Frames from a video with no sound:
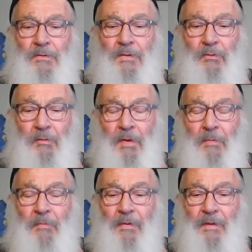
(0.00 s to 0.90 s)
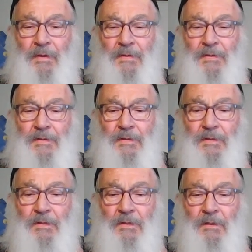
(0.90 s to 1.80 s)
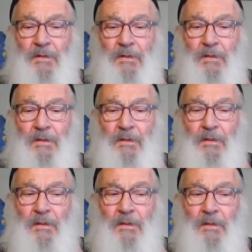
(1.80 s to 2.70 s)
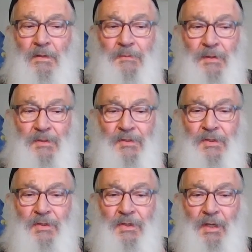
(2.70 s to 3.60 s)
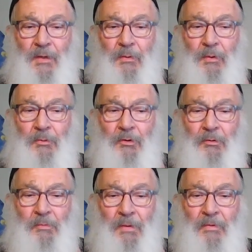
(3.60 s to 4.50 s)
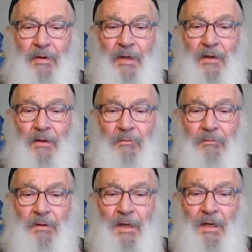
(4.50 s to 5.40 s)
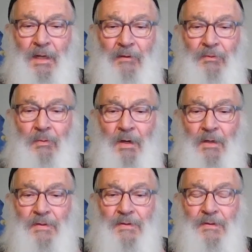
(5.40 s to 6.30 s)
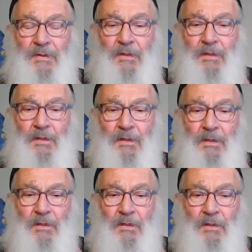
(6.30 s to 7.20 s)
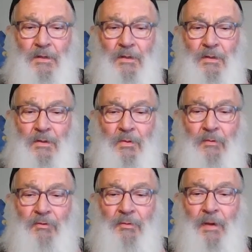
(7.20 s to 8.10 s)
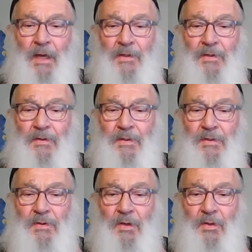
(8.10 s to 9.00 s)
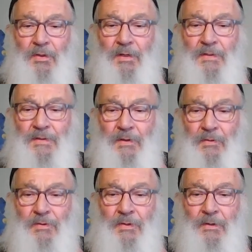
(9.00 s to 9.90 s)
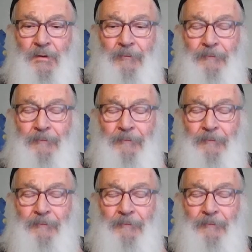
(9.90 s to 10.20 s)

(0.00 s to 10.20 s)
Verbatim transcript: So remember this, especially today when we remember our beloved ones who have departed this earthly sojourn,